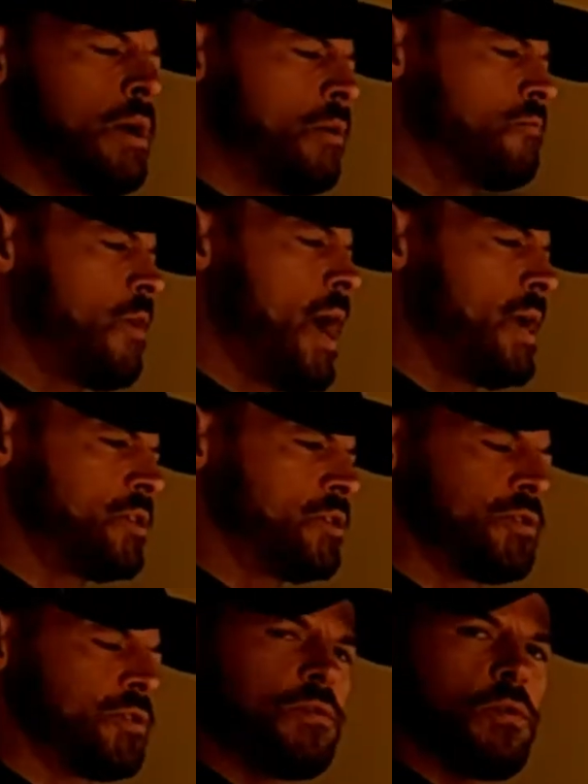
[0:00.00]

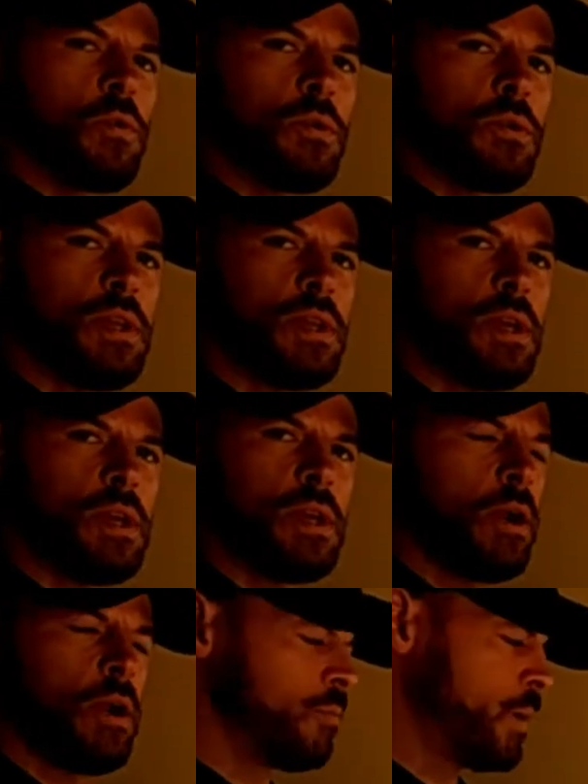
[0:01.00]
risers for the
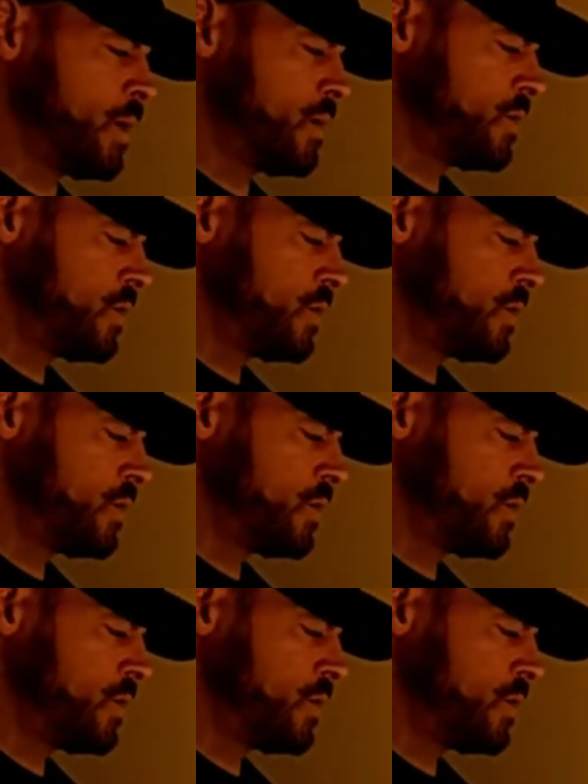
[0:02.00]
aero bars.